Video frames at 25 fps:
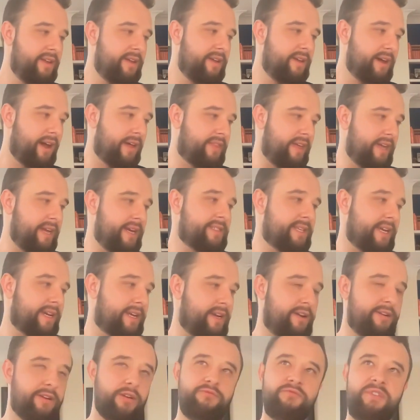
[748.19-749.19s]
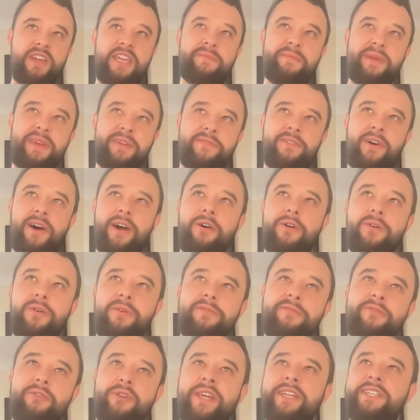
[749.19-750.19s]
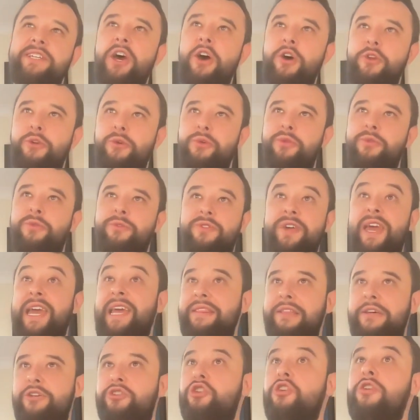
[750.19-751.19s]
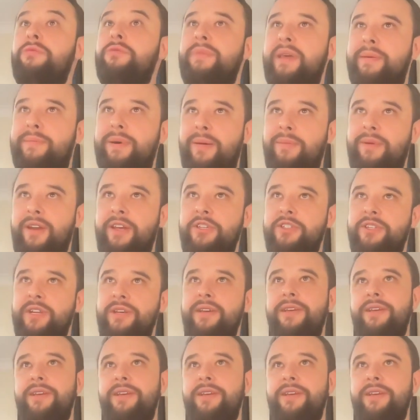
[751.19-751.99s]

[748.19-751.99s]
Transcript: I think it's like a README file for an internal thing that shouldn't be published.